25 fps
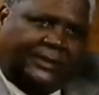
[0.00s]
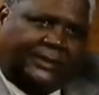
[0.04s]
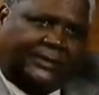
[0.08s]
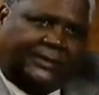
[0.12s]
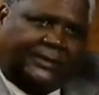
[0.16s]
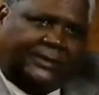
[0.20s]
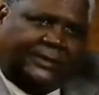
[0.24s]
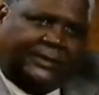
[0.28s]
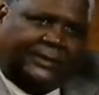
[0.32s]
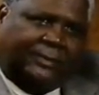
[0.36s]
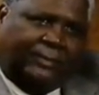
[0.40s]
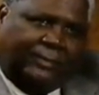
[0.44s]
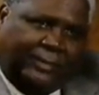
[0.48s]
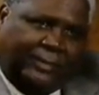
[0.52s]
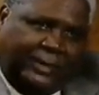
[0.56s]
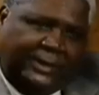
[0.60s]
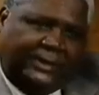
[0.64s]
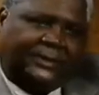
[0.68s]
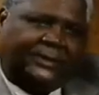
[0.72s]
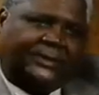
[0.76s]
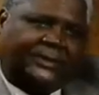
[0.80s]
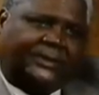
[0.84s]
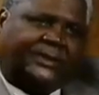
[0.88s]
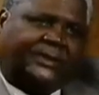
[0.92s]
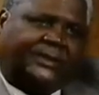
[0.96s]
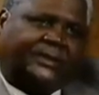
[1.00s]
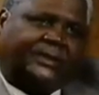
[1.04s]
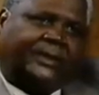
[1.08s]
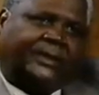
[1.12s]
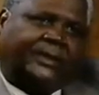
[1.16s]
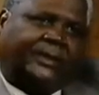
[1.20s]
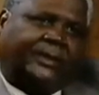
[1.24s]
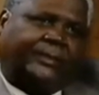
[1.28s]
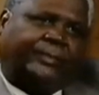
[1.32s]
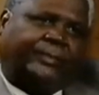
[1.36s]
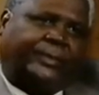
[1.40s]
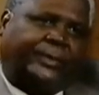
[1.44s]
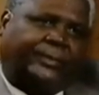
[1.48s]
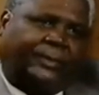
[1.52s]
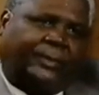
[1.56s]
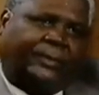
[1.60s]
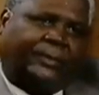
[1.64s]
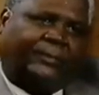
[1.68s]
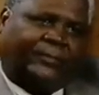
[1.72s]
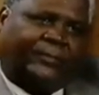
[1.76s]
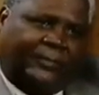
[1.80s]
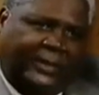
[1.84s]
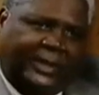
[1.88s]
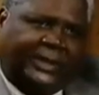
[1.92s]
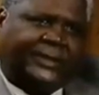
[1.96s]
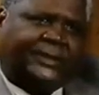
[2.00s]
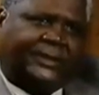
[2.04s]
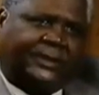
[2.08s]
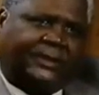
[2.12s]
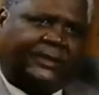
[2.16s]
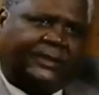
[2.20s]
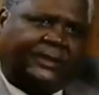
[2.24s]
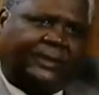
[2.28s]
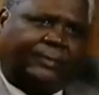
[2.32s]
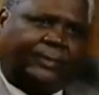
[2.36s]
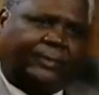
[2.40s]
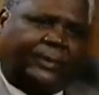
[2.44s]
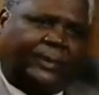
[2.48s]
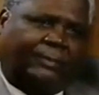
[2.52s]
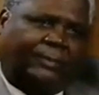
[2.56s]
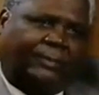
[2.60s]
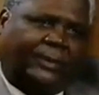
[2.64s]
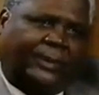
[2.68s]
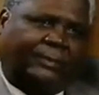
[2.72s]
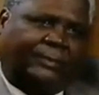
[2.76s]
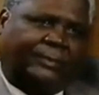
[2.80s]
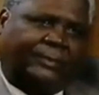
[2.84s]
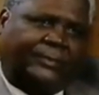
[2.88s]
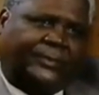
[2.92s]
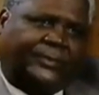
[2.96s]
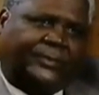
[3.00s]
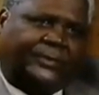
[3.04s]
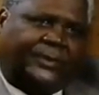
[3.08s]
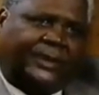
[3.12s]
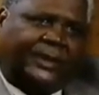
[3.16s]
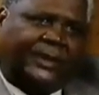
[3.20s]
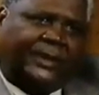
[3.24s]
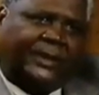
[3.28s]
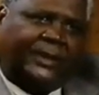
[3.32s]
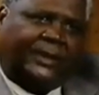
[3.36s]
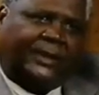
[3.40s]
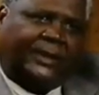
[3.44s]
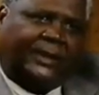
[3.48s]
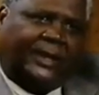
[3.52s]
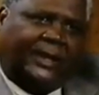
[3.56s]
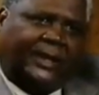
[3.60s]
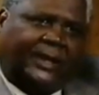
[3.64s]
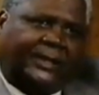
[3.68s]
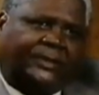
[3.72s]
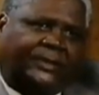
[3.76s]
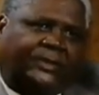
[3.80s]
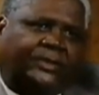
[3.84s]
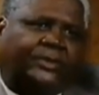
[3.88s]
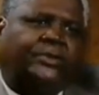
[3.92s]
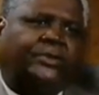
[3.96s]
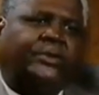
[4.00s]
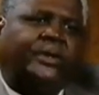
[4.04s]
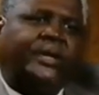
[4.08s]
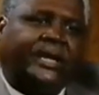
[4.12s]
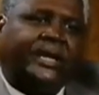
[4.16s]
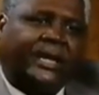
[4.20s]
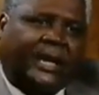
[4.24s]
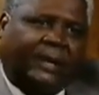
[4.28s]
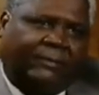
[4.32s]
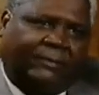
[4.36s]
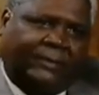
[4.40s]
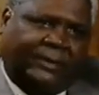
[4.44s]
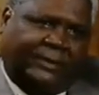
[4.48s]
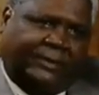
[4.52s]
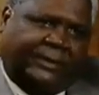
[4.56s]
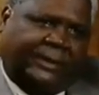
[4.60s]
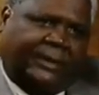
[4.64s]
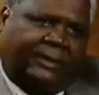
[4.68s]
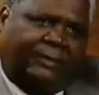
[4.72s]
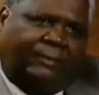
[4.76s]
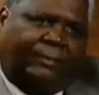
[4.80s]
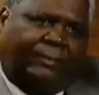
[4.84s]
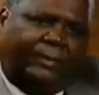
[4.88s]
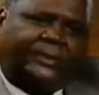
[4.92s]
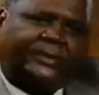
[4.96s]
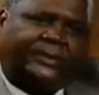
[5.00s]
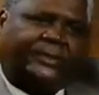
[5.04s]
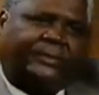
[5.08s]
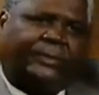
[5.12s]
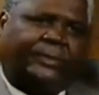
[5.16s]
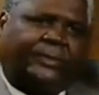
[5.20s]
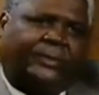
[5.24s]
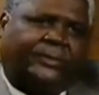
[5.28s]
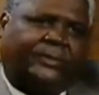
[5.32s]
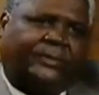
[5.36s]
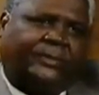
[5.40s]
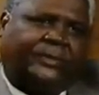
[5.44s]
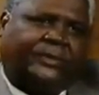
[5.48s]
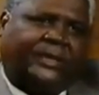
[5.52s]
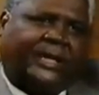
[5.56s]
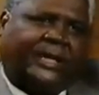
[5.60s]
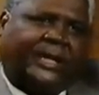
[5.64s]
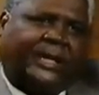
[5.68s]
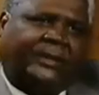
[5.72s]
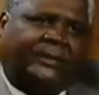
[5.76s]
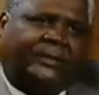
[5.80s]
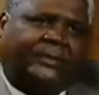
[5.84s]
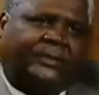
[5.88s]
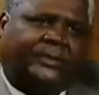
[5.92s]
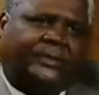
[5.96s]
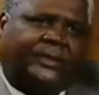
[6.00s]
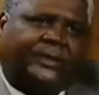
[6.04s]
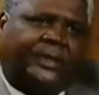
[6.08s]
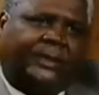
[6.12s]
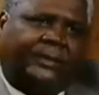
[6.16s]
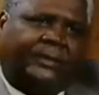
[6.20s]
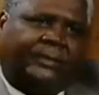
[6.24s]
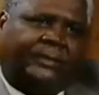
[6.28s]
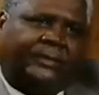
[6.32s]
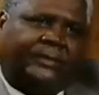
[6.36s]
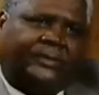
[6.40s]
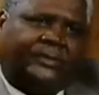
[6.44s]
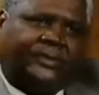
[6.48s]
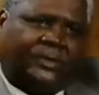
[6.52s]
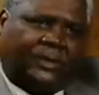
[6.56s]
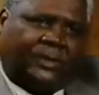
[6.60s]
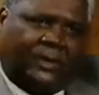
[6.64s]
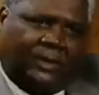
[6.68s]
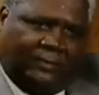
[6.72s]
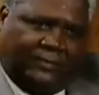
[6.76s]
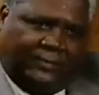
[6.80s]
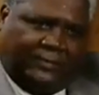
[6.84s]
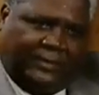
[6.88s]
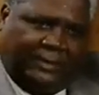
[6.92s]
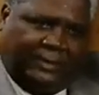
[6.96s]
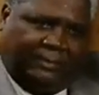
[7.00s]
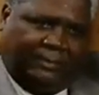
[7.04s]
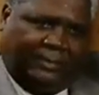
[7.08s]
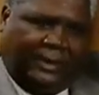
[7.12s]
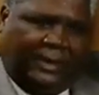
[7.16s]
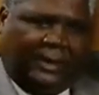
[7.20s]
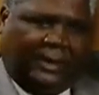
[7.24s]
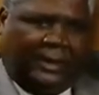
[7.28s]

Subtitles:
and it means people facing the problems and doing everything possible to try and resolve them.